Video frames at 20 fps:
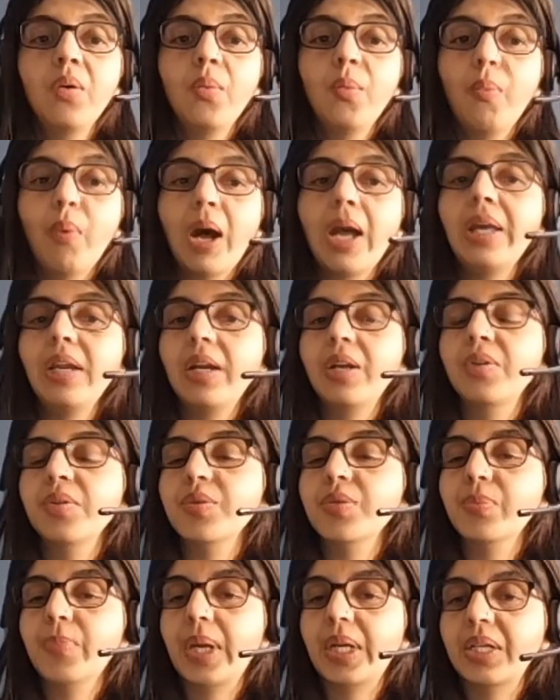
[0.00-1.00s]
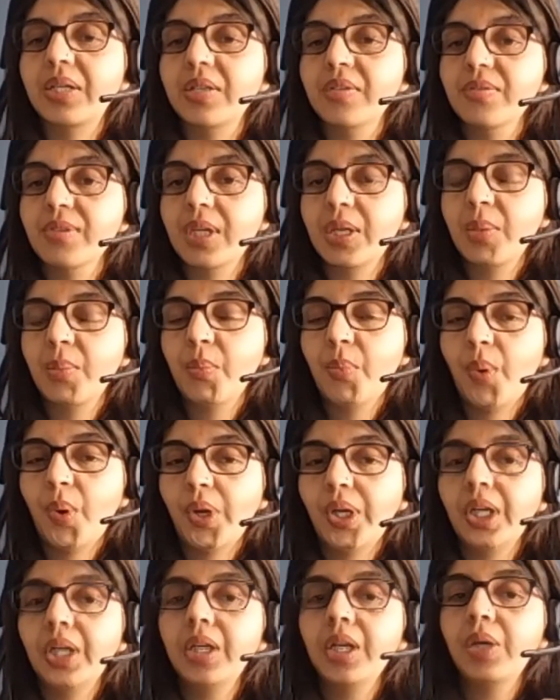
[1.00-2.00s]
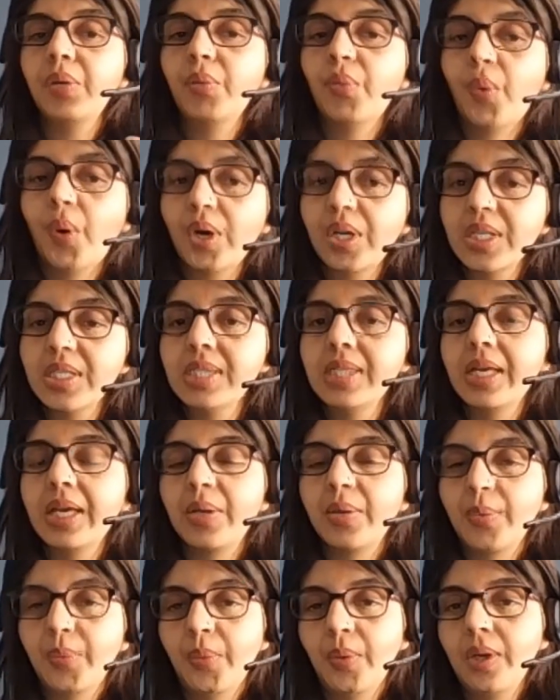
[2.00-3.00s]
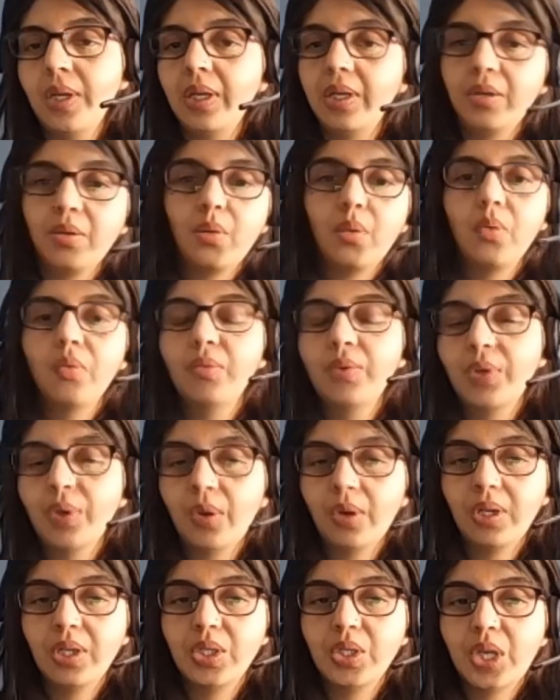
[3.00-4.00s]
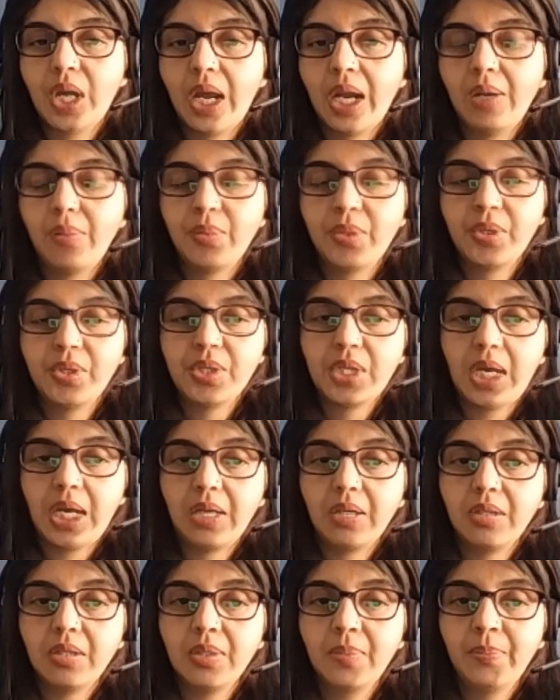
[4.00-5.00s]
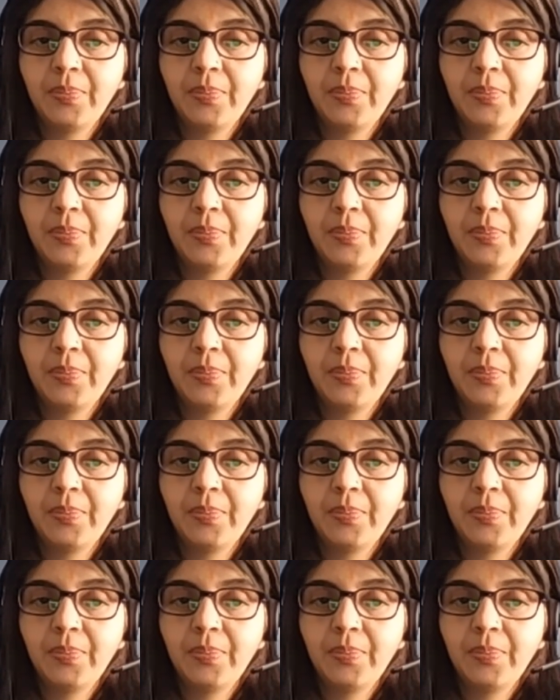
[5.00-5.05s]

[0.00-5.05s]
why retrospectives are important and what is their role in overall agile project.